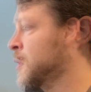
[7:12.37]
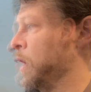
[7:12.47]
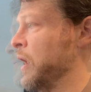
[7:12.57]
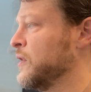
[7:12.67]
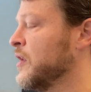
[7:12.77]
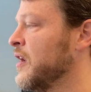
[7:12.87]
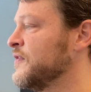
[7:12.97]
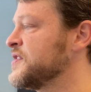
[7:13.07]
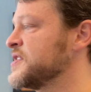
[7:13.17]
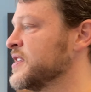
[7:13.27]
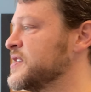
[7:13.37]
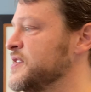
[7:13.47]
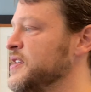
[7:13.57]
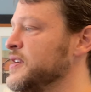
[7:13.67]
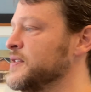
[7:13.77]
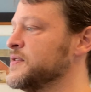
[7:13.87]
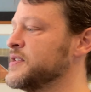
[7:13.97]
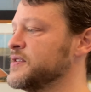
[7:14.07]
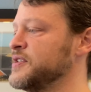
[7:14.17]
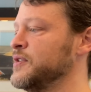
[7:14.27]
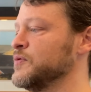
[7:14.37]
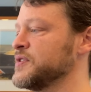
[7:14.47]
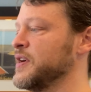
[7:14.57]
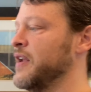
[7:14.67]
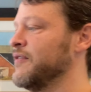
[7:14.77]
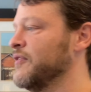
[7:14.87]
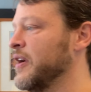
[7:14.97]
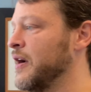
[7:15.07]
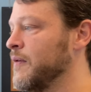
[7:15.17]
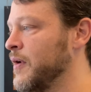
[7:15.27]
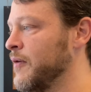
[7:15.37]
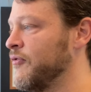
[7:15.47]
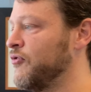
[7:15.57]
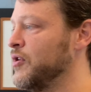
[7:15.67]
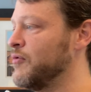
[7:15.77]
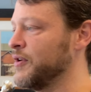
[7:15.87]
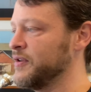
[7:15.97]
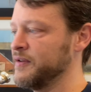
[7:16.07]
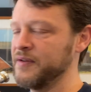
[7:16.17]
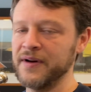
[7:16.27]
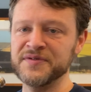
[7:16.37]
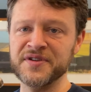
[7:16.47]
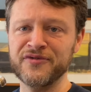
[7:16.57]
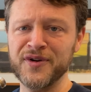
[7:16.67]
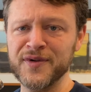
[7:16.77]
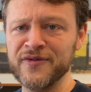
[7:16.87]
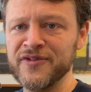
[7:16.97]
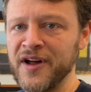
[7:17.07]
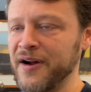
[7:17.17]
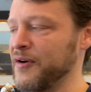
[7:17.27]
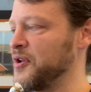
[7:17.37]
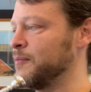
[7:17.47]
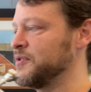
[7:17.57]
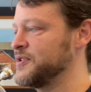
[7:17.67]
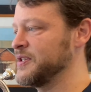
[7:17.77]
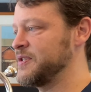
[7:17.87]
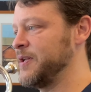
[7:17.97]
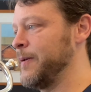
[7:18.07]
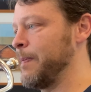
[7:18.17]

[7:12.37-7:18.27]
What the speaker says: I loved 16. 16 was kind of like a frequent, it was a frequent flyer on number 16.